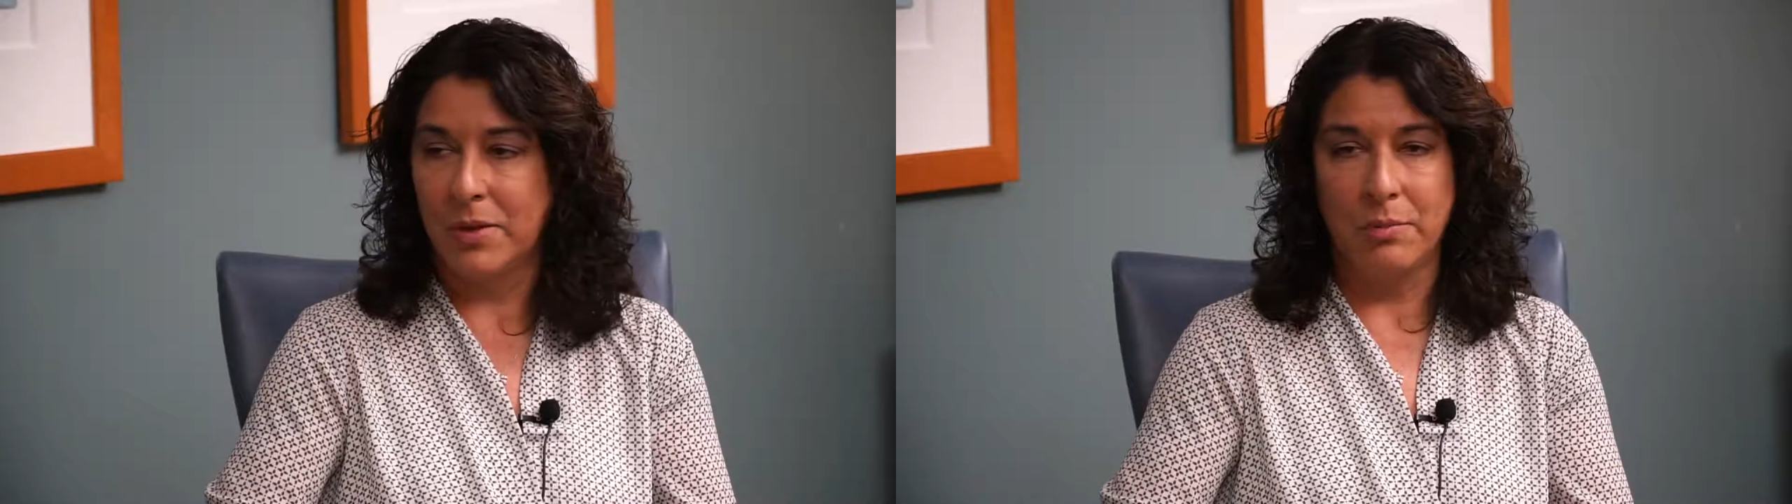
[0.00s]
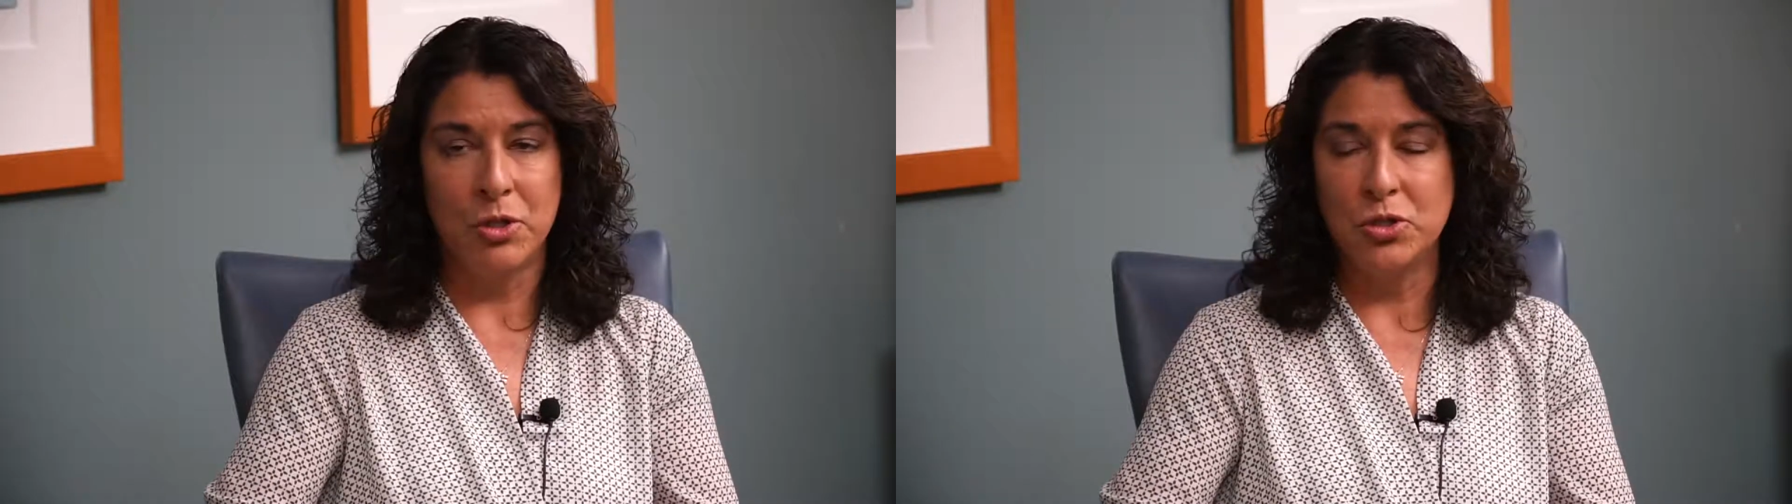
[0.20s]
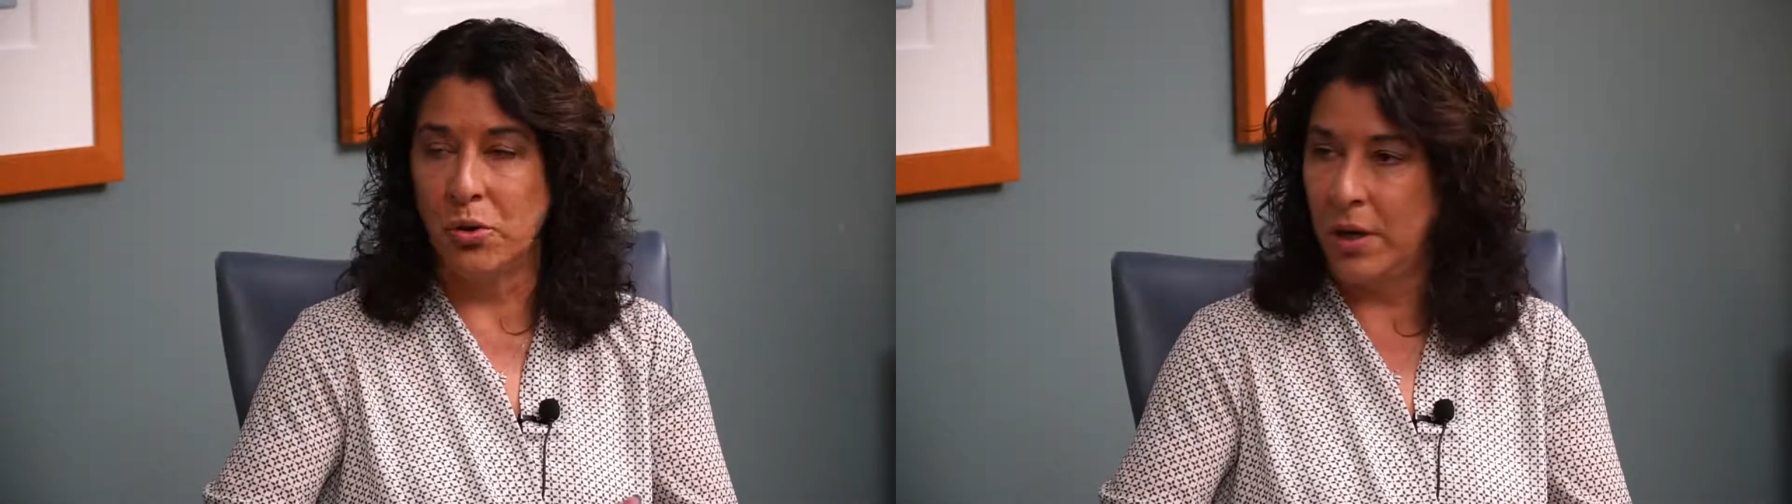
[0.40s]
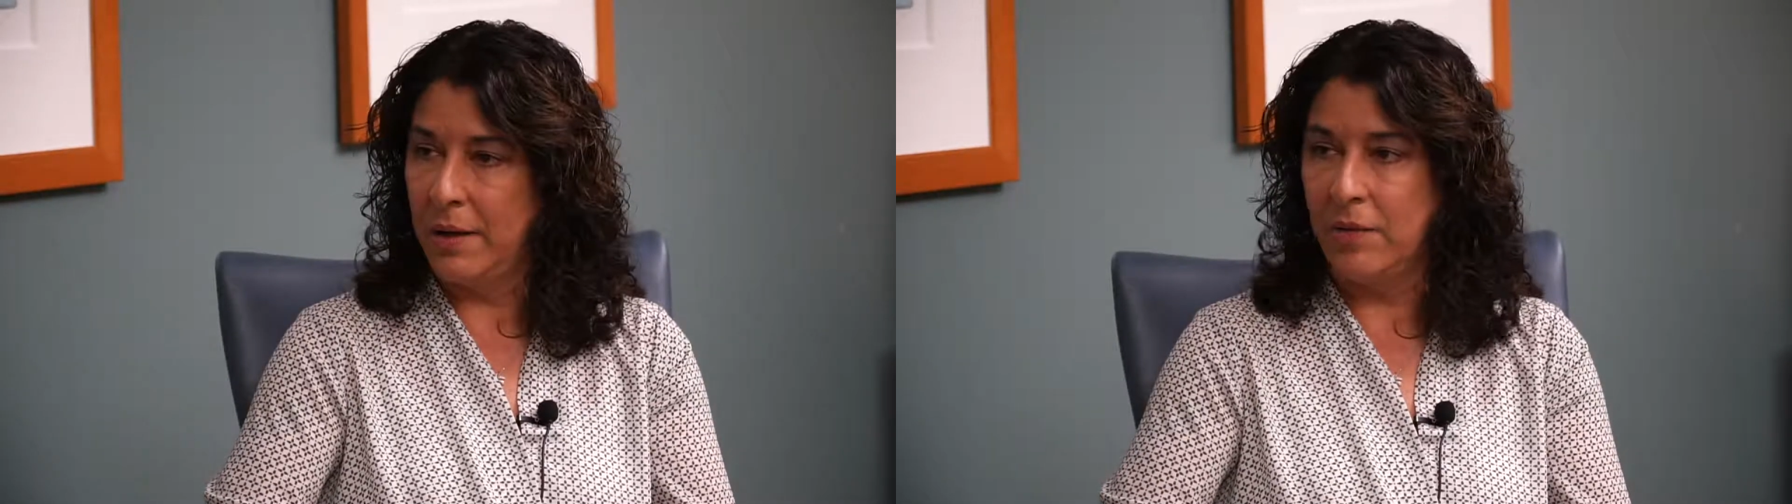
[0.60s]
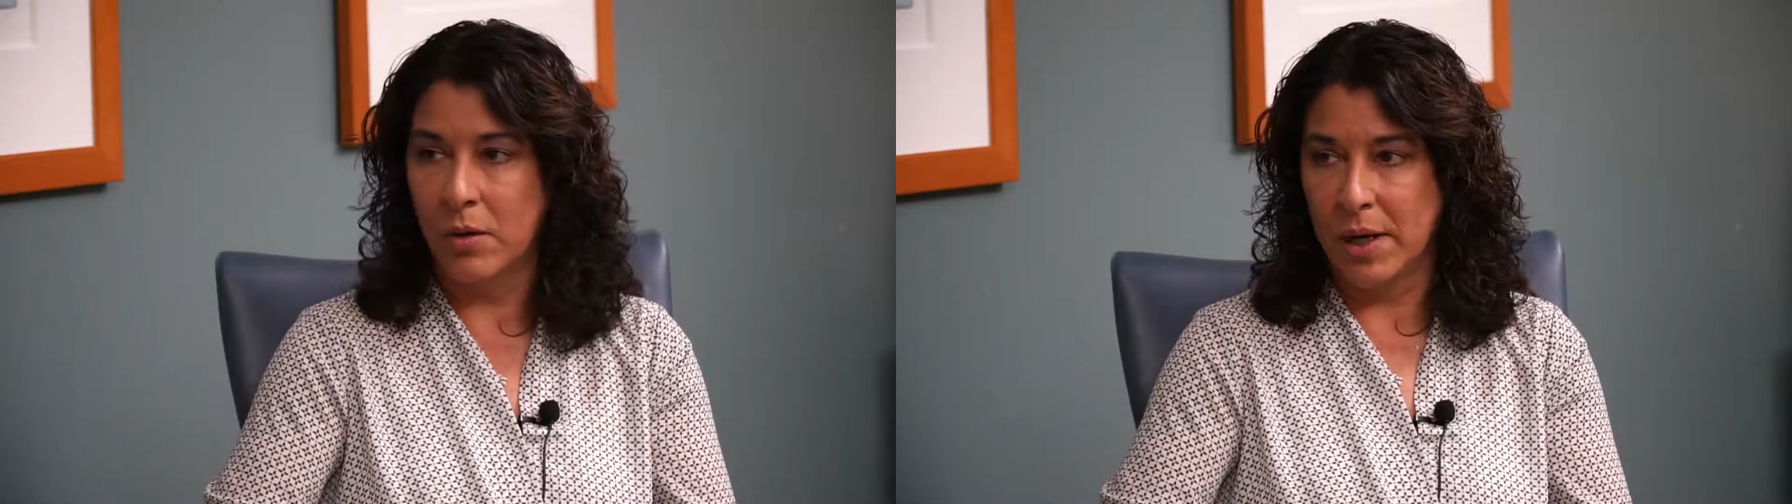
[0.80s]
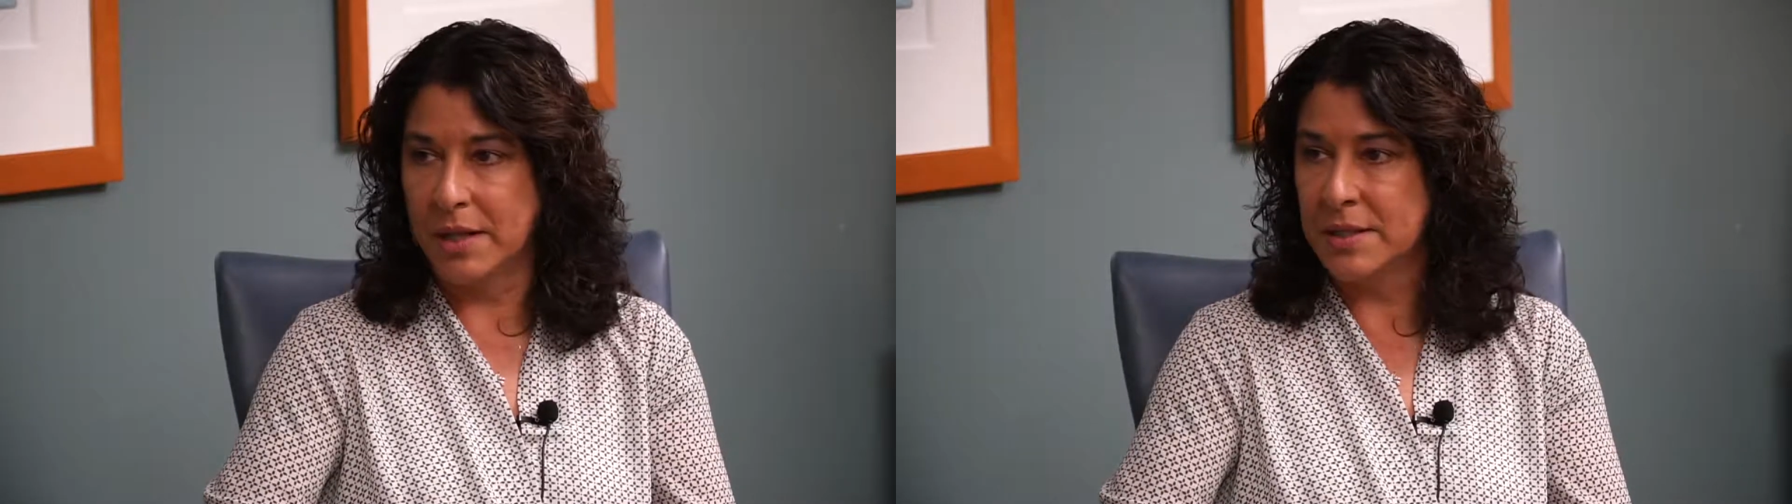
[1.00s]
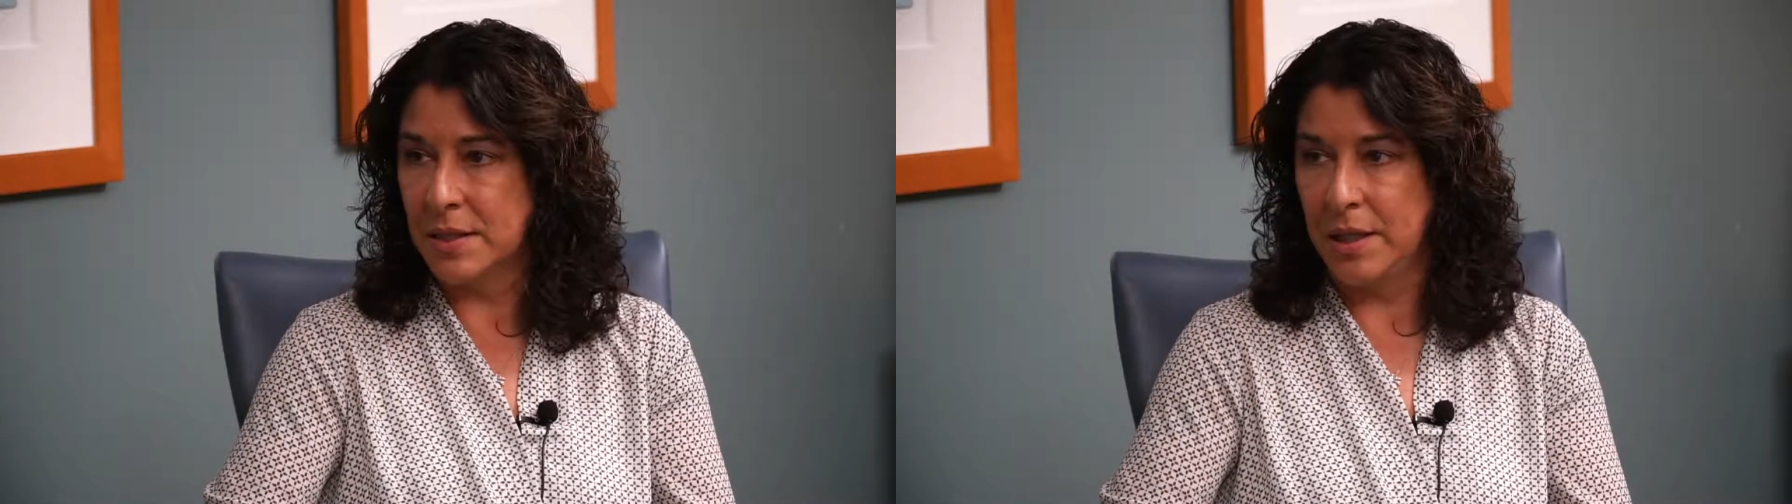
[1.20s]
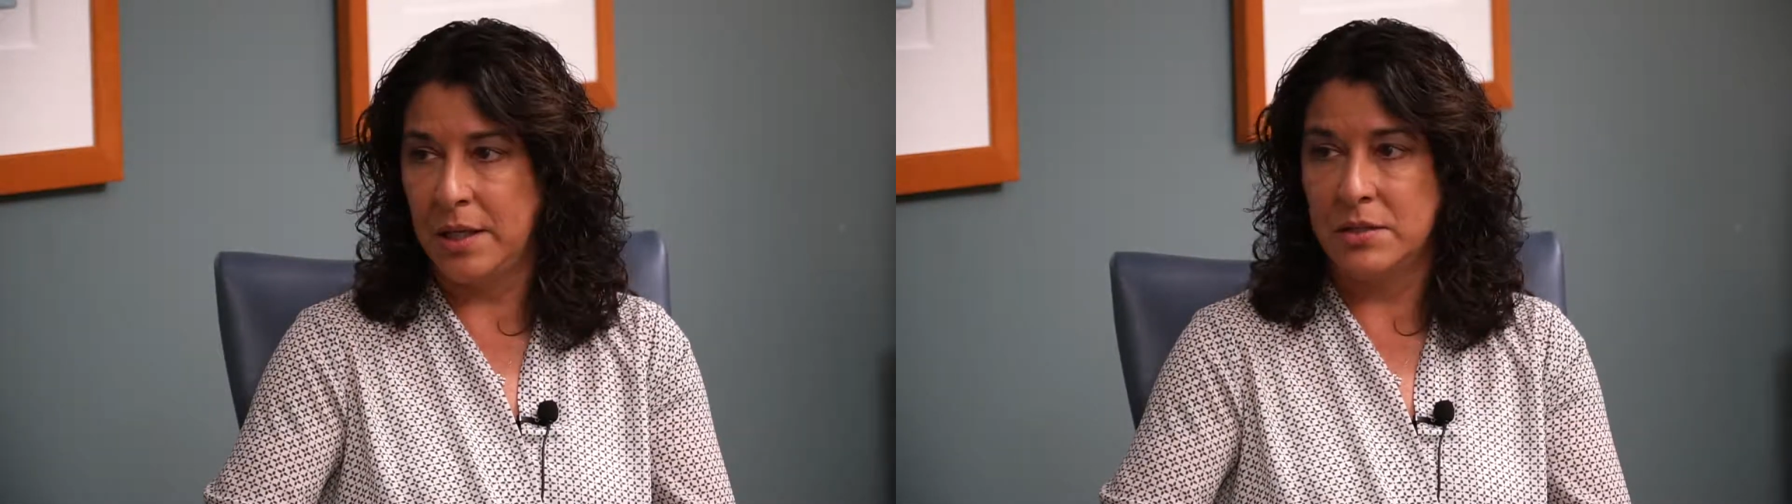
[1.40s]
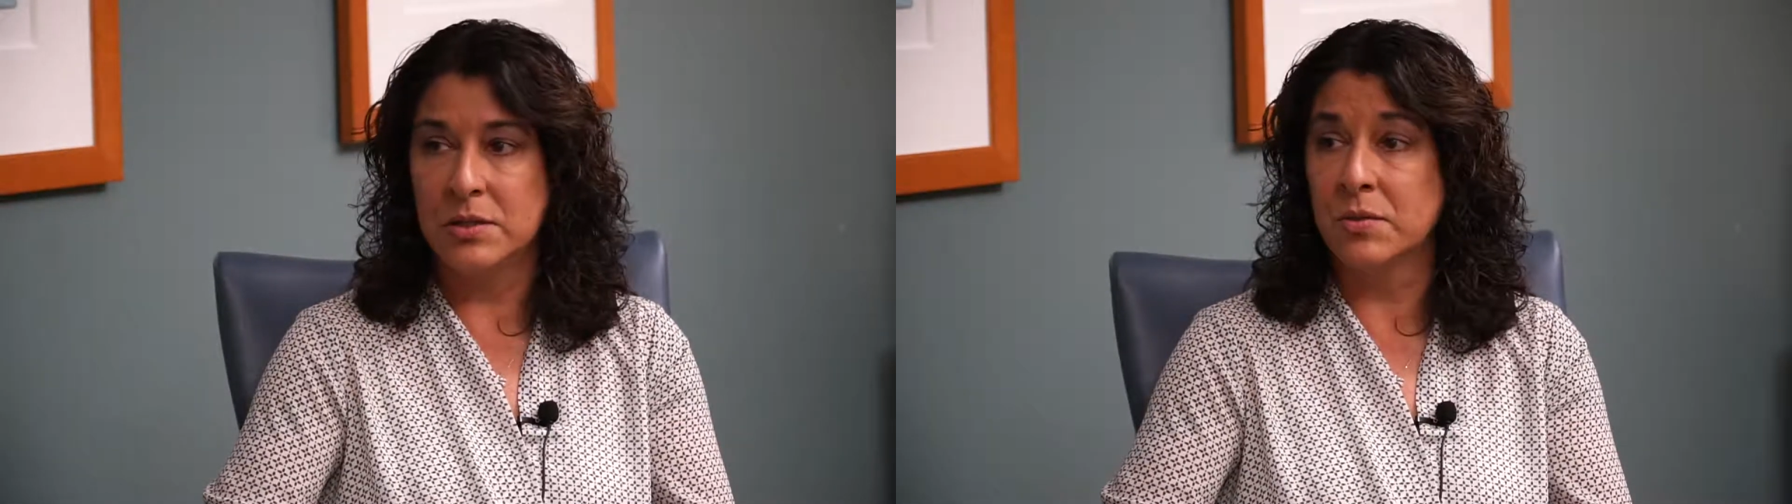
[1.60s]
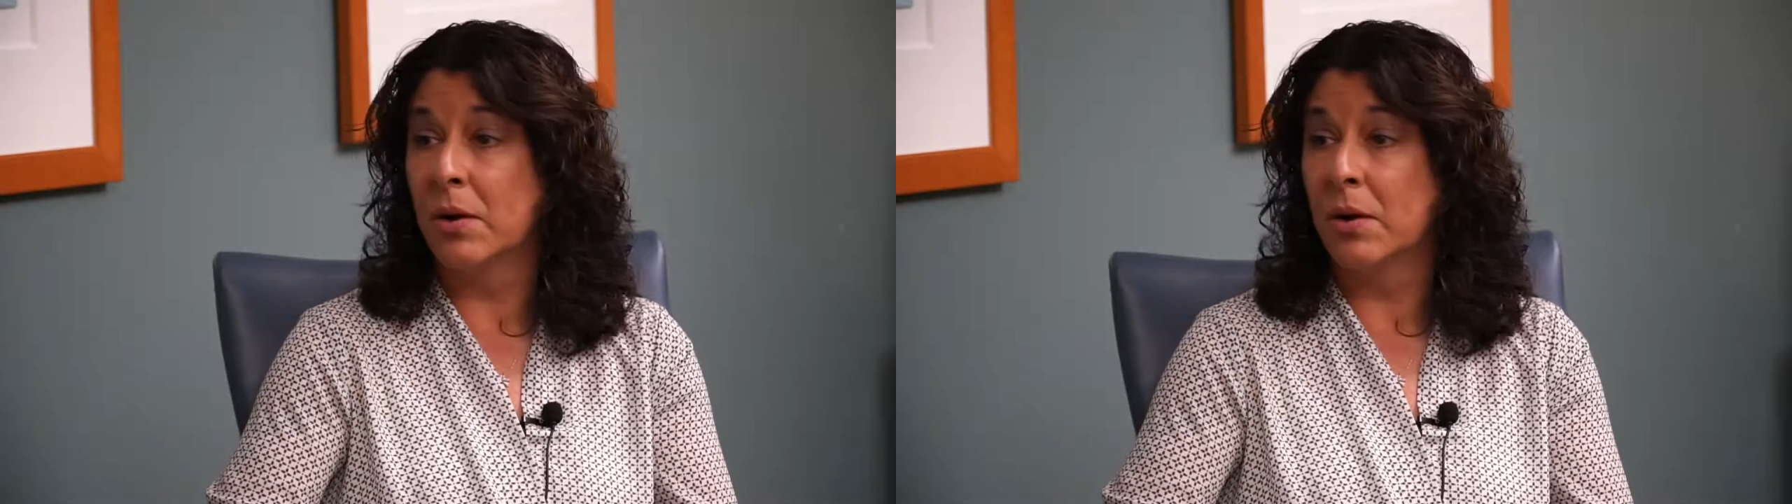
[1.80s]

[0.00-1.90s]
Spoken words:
The majority of our reconciliations